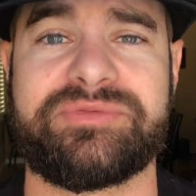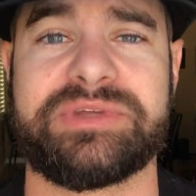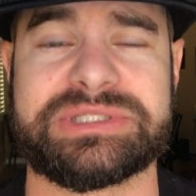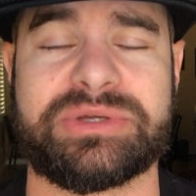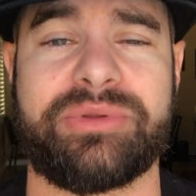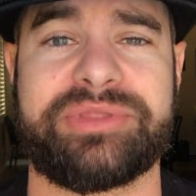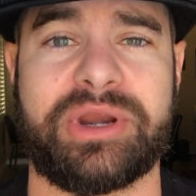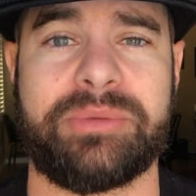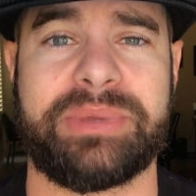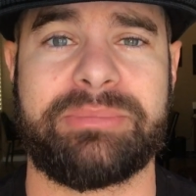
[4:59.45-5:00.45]
physical
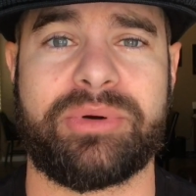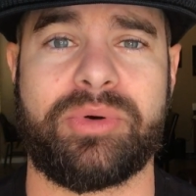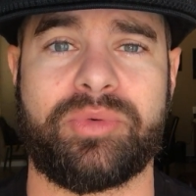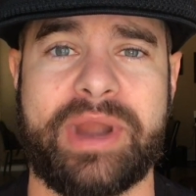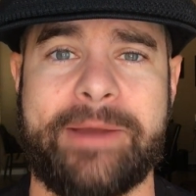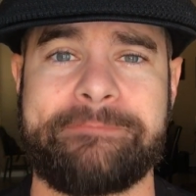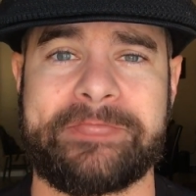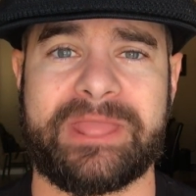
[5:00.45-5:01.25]
therapy program.